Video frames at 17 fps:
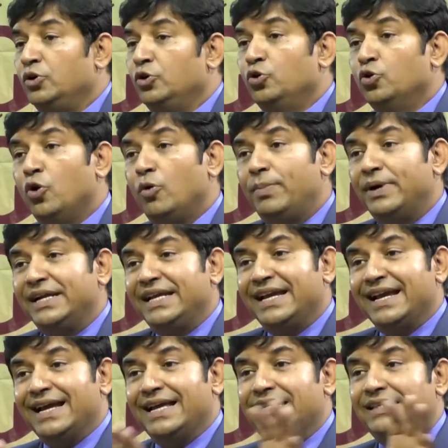
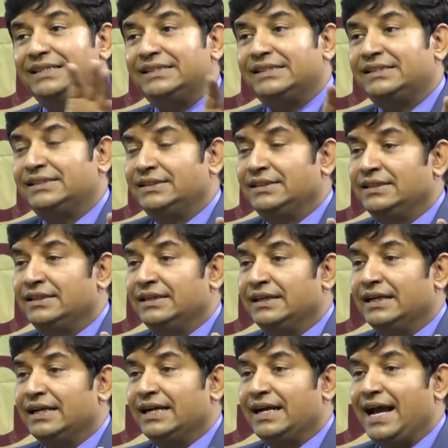Nobody else
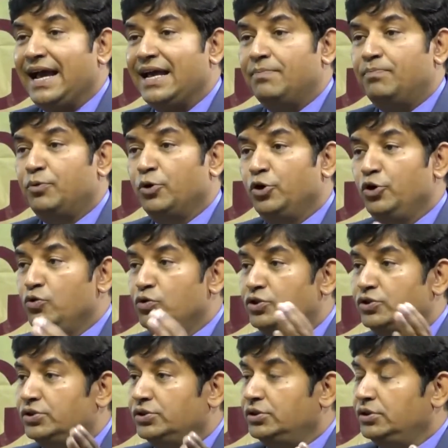can
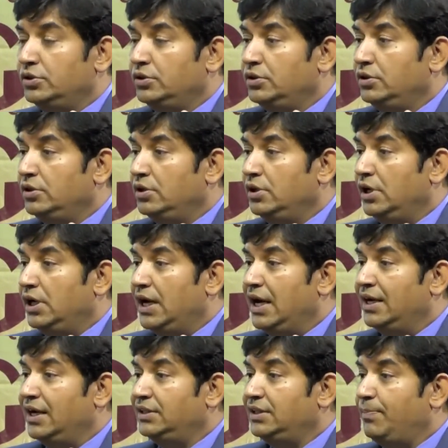produce
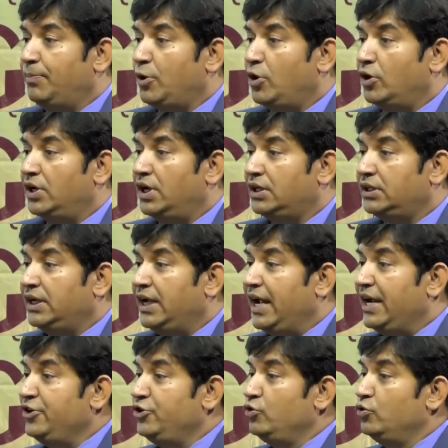another
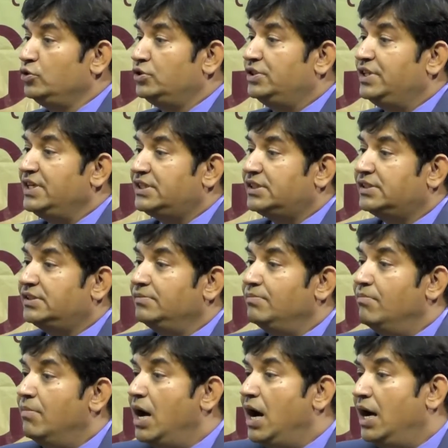product and use
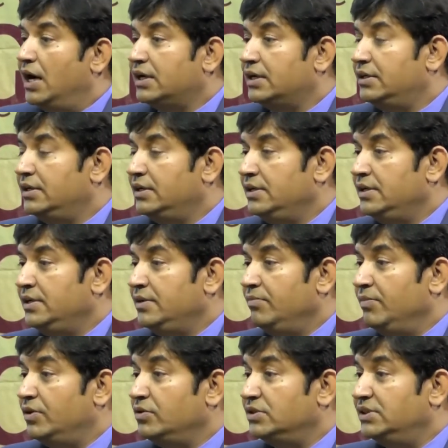this mark,
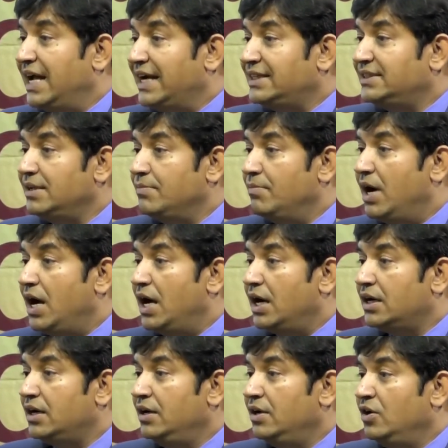because that is a
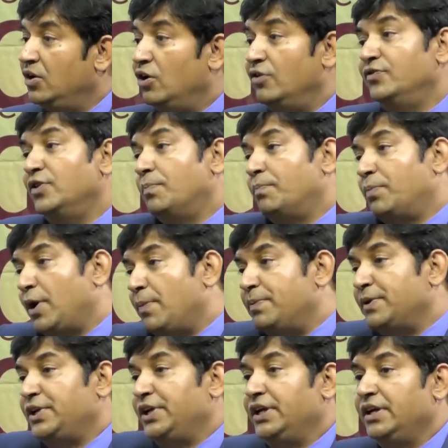mark of the
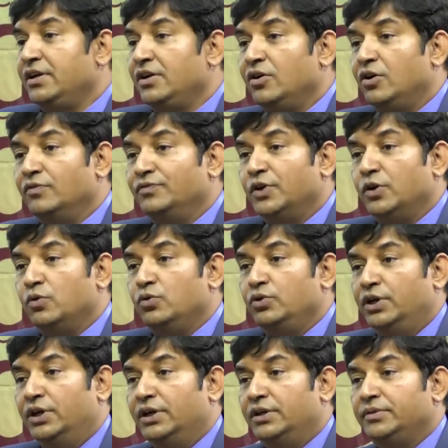property of the
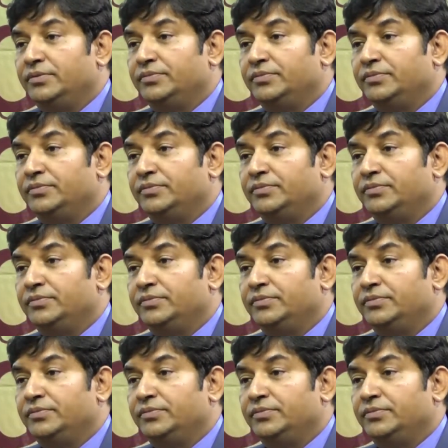owner.